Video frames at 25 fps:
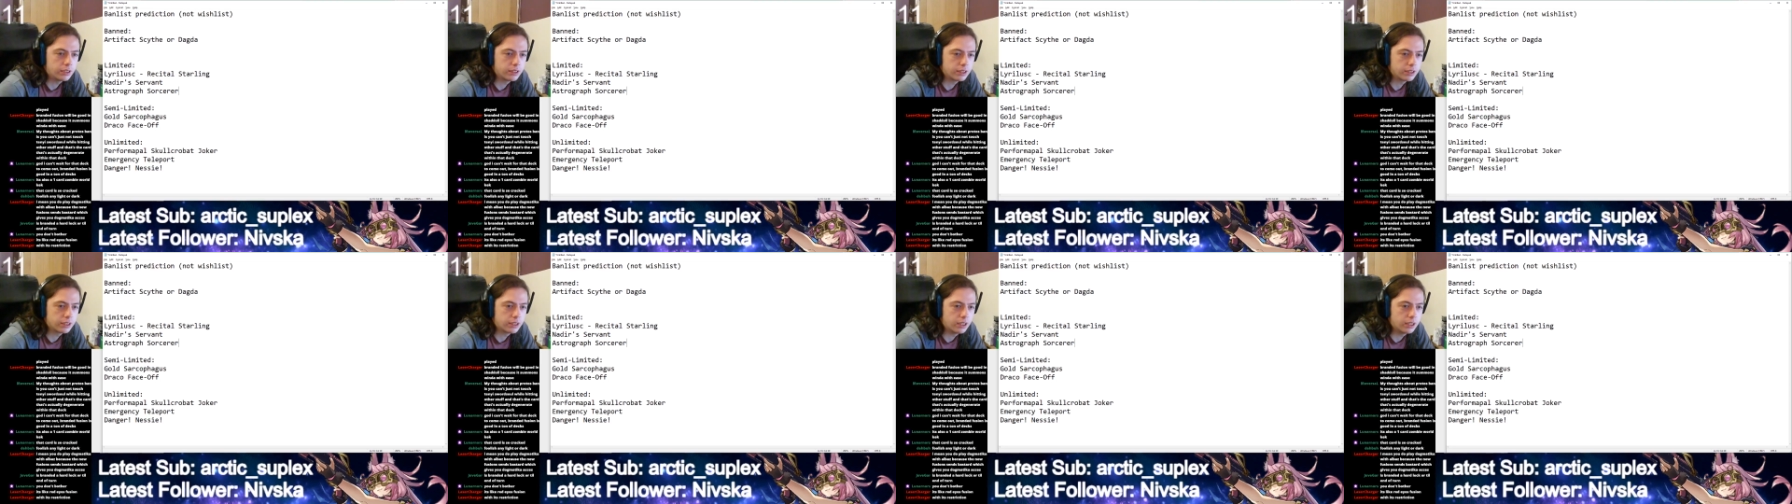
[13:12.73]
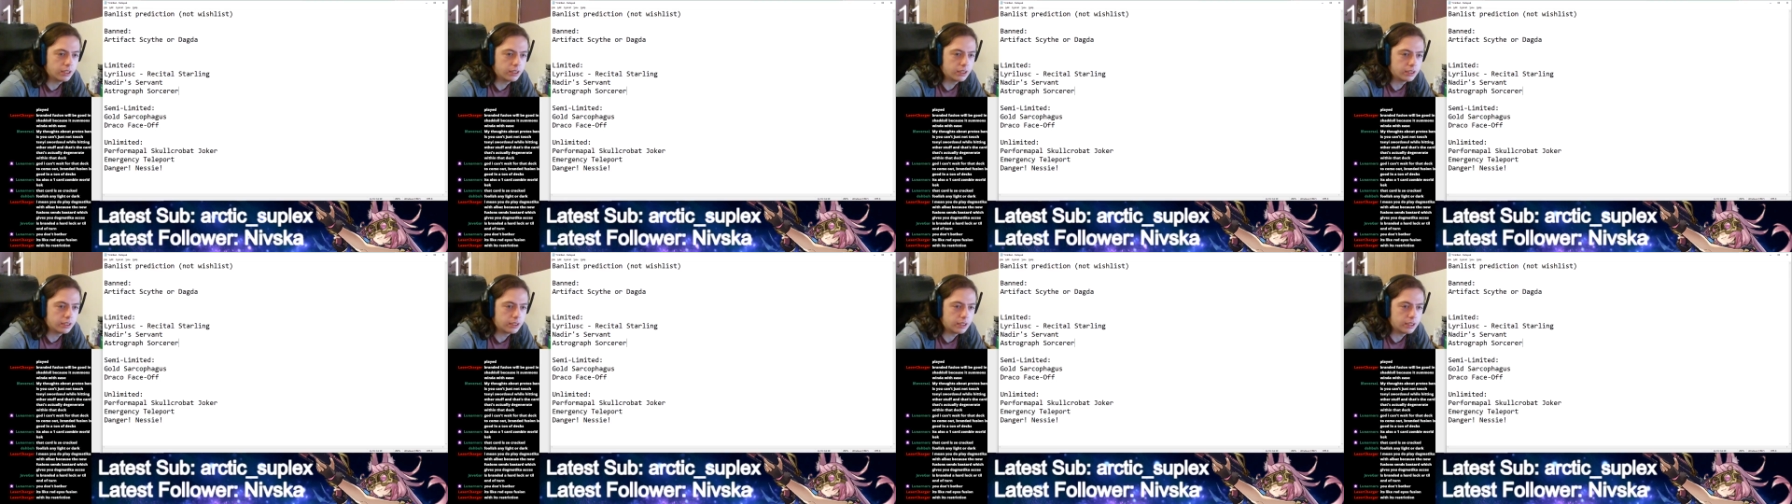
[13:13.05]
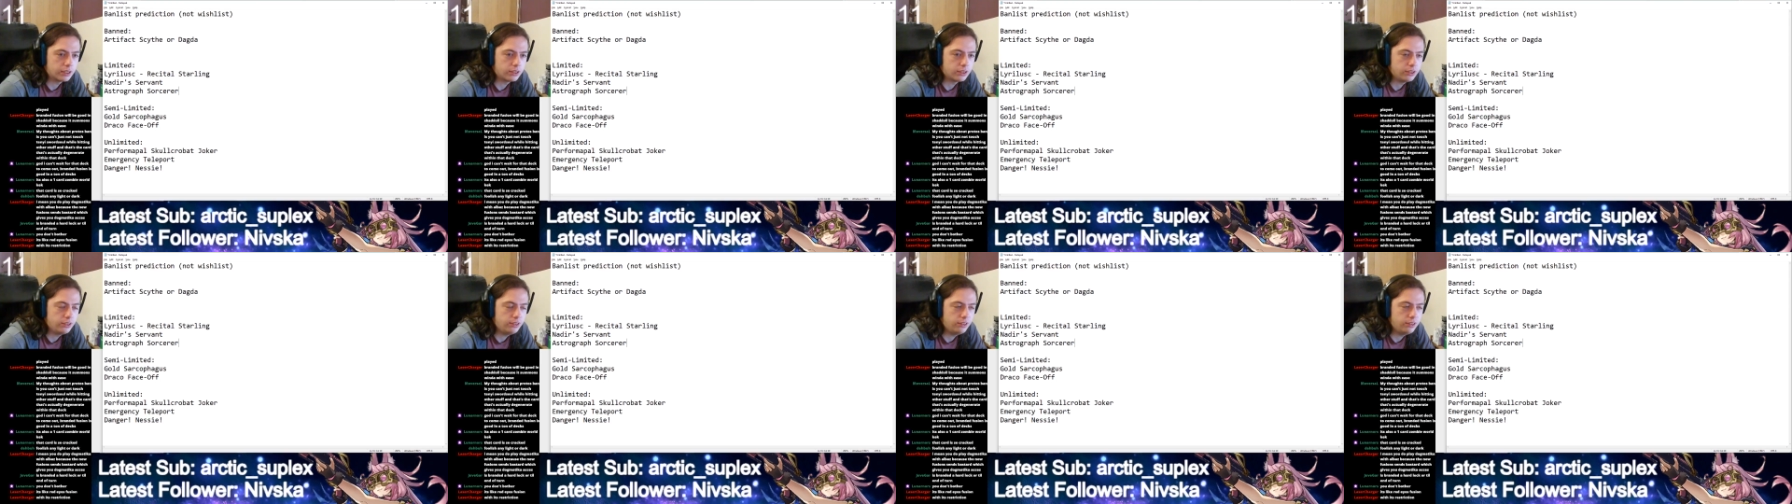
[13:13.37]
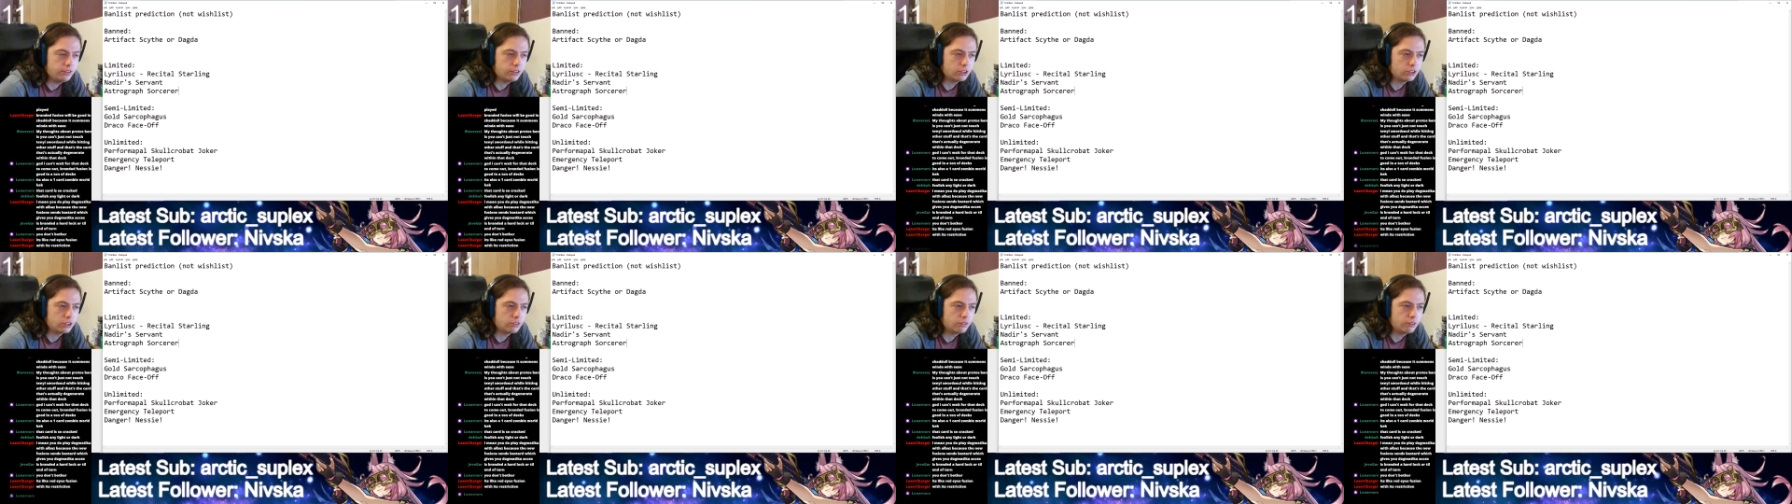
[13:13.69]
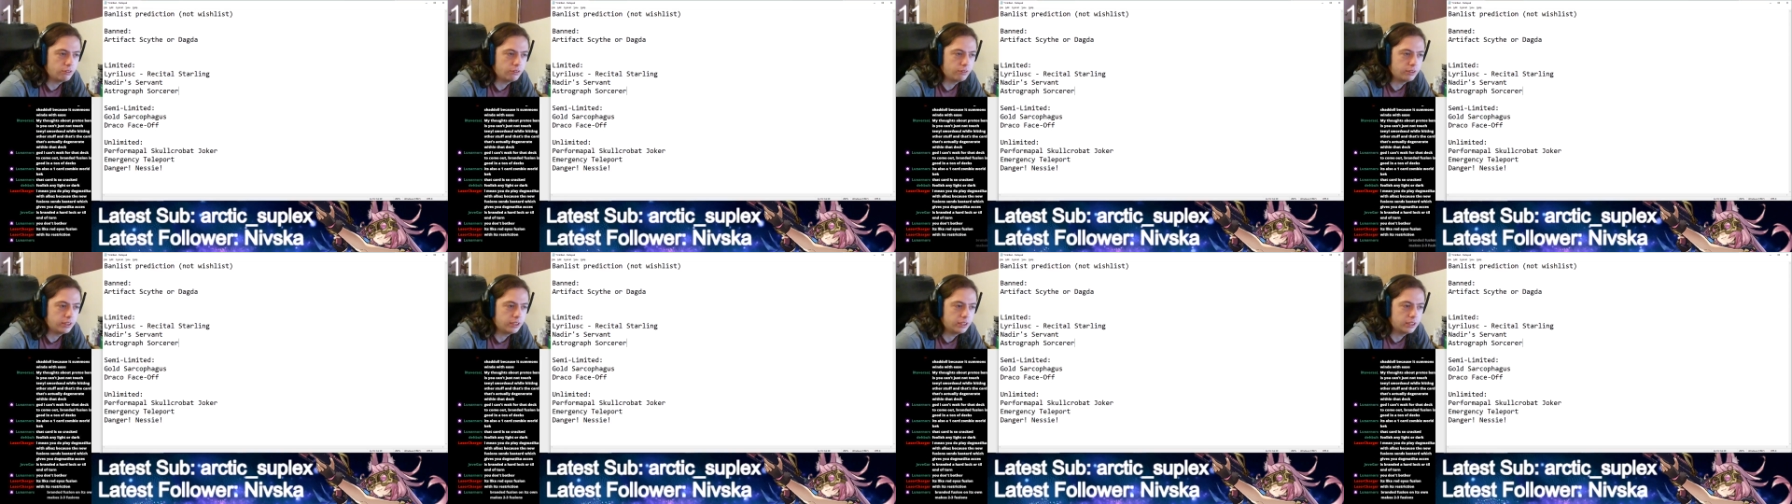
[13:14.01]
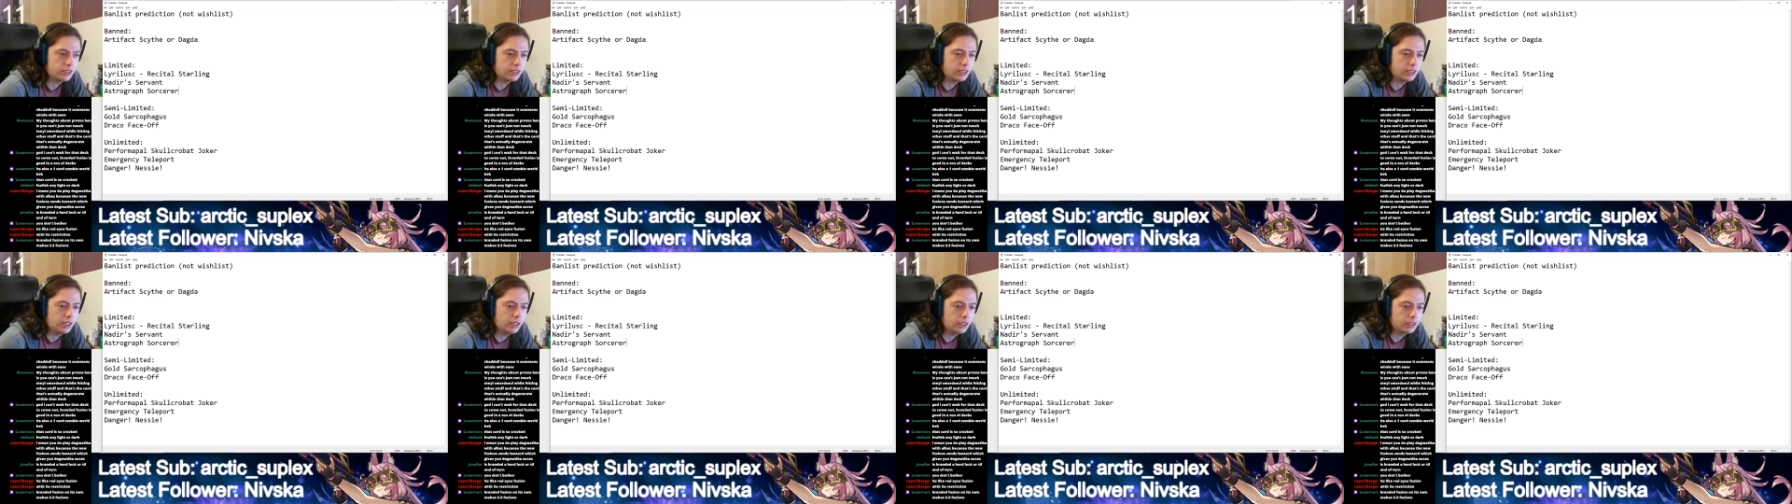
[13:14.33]
the card that's actually degenerate in the
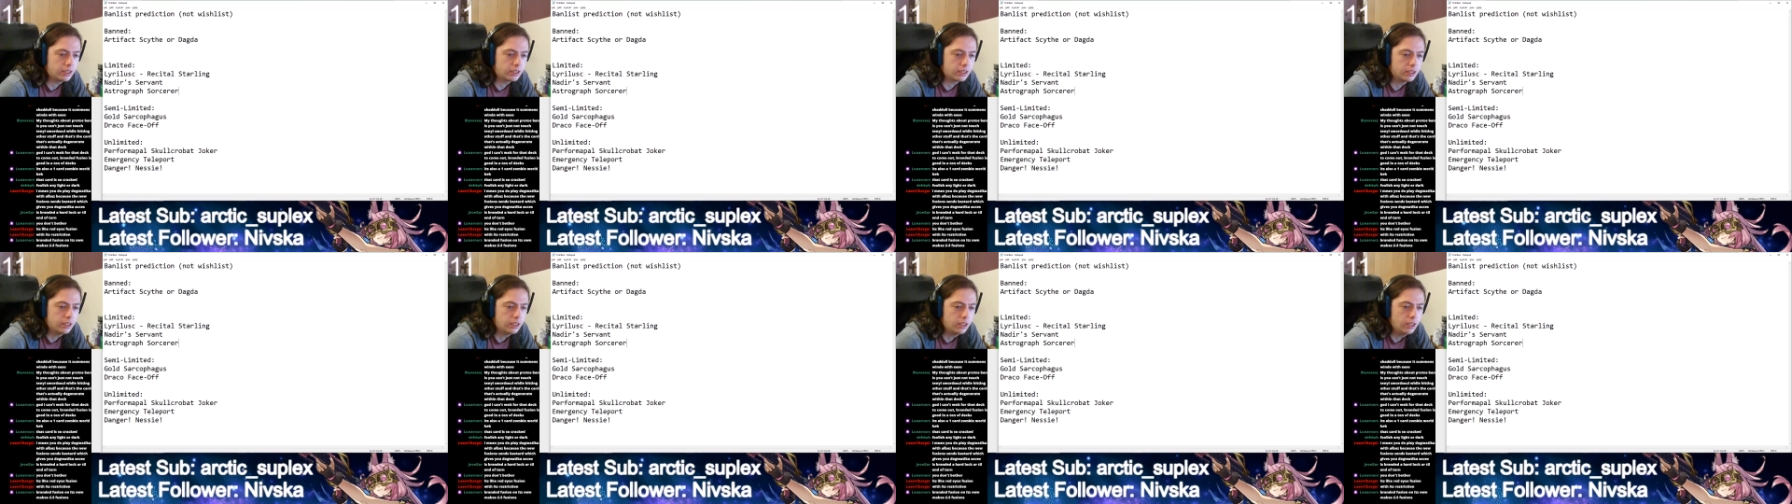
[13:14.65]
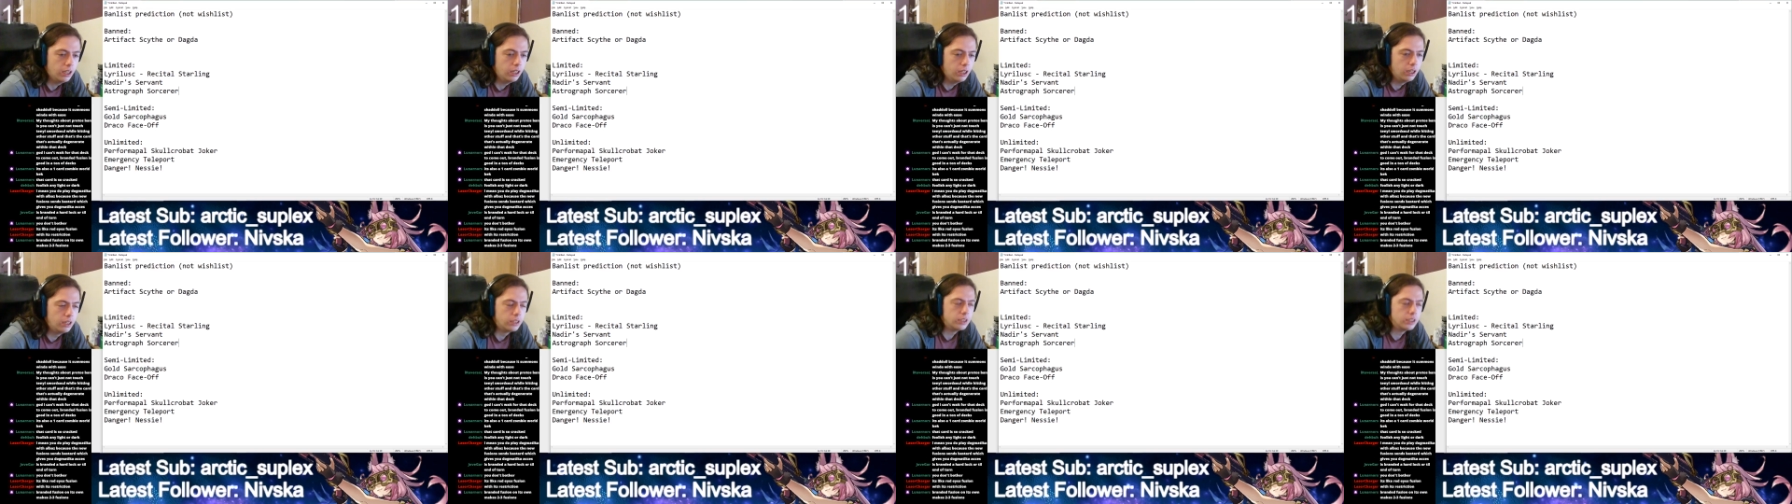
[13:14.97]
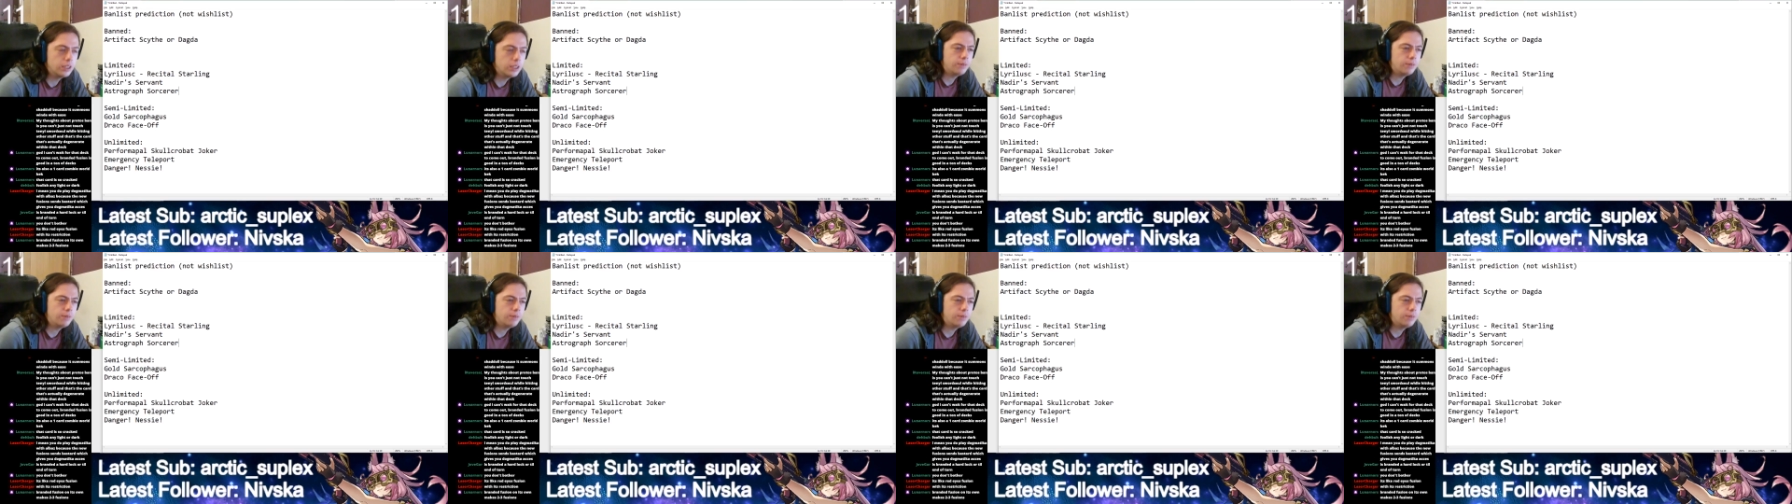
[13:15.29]
deck. The thing